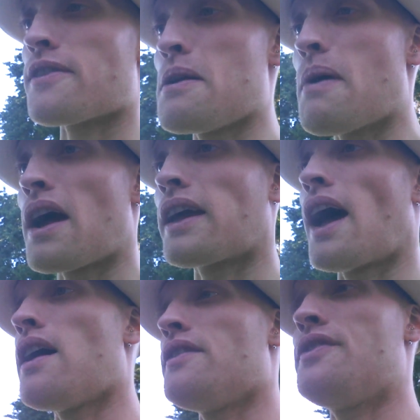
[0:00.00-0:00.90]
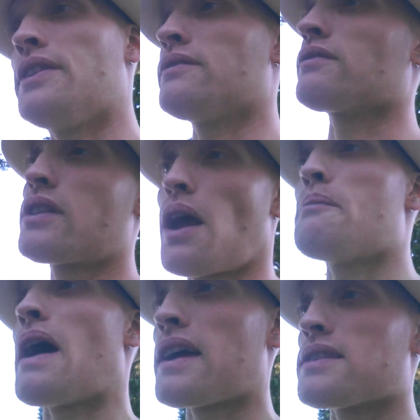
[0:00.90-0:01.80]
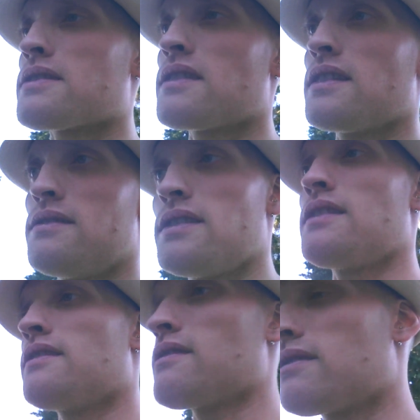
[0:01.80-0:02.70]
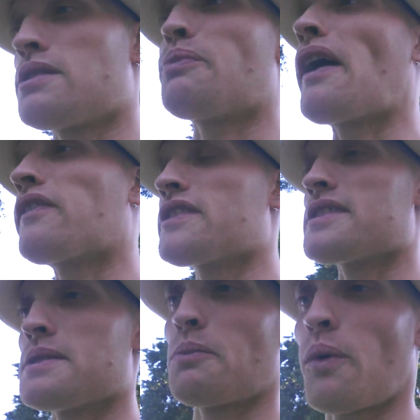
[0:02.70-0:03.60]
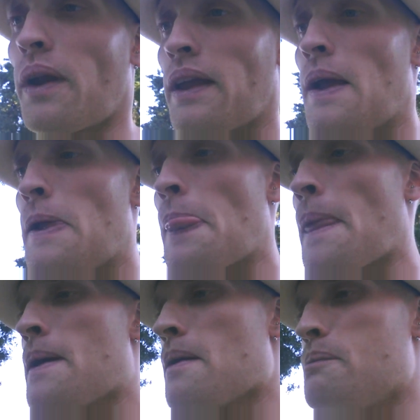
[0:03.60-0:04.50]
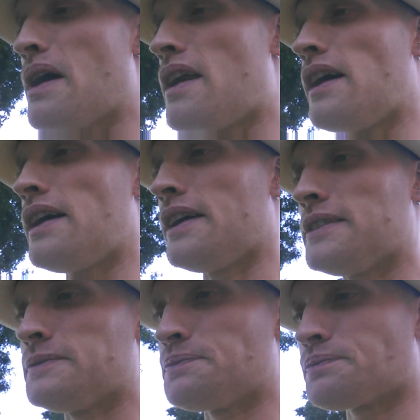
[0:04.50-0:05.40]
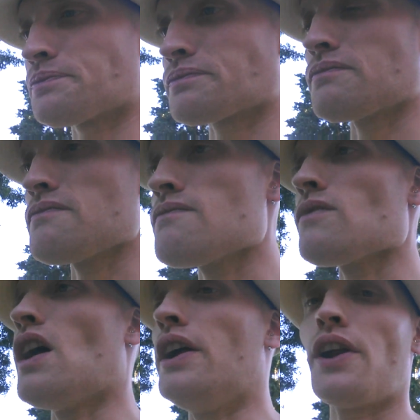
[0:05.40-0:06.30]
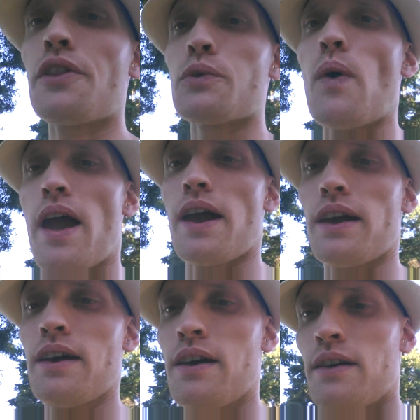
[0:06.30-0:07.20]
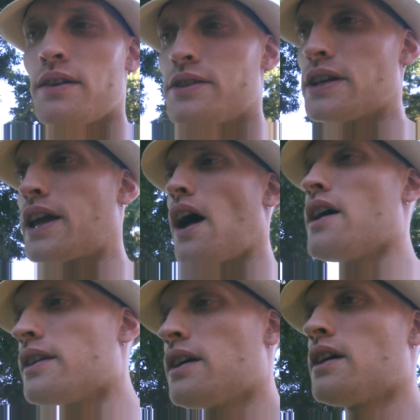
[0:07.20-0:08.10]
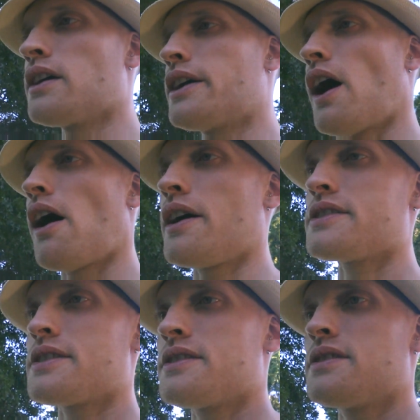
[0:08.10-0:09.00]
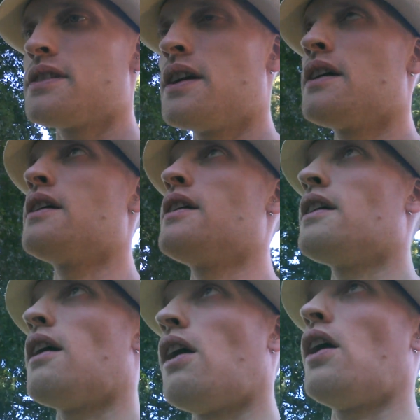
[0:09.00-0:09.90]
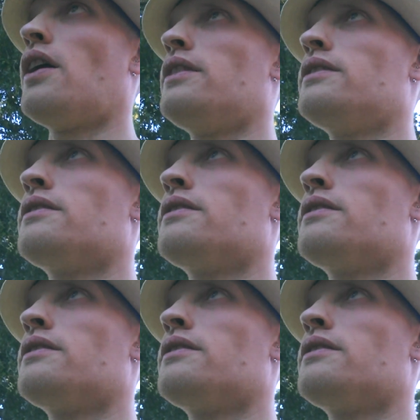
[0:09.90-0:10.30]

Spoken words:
right back out and then come back to breakfast in the morning. But another way to cut costs on